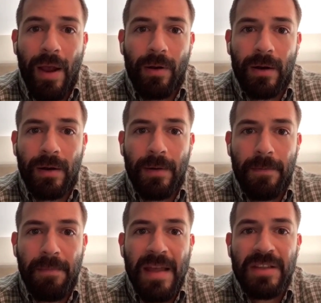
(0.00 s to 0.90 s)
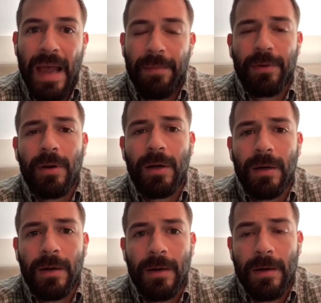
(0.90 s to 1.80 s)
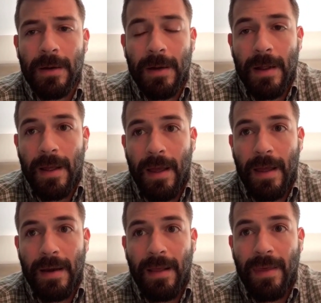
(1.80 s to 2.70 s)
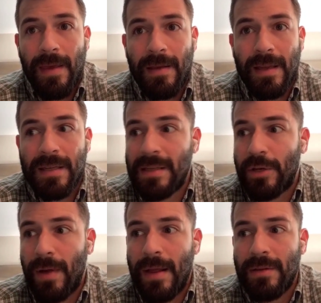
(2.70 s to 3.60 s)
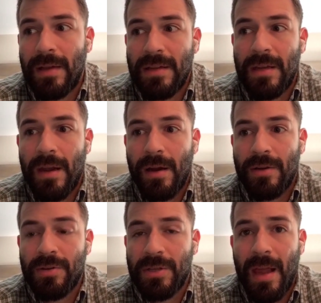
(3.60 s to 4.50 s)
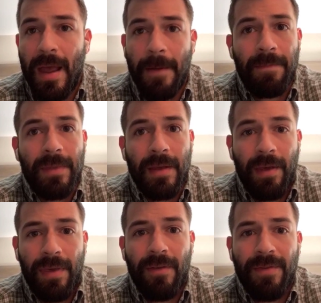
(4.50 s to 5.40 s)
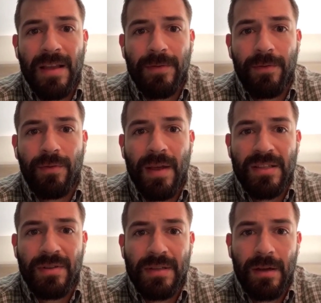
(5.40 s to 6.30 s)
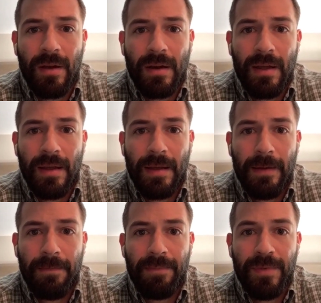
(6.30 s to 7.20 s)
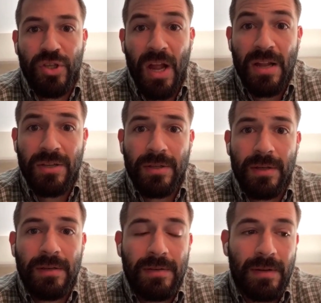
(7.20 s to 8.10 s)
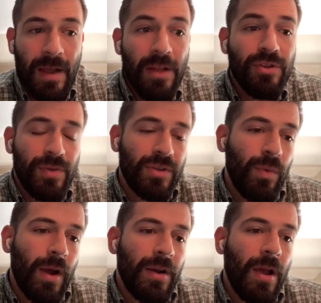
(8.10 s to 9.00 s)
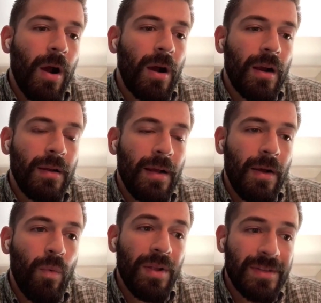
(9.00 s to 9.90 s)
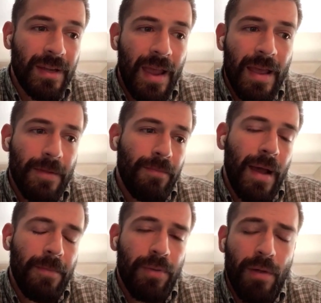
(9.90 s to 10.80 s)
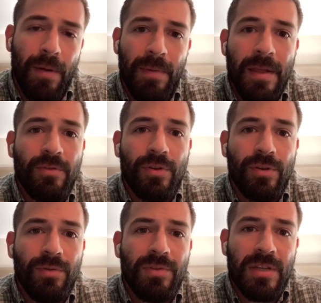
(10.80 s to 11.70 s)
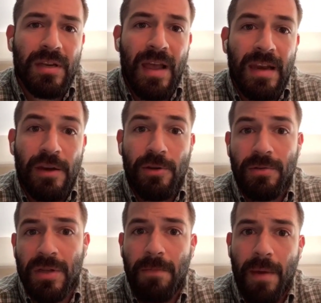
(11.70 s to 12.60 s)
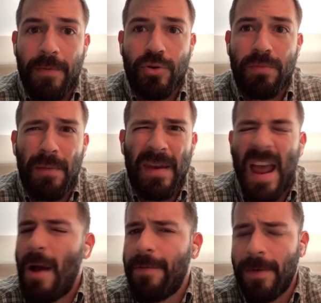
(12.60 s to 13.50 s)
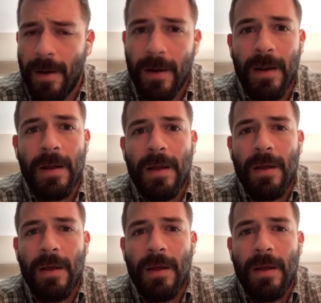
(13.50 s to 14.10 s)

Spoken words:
or regular meat hamburger. And I think this is a trend that is here to stay. I think fast food restaurants are gonna change countries where they are once again by probably introducing and inducing people to be a bit healthier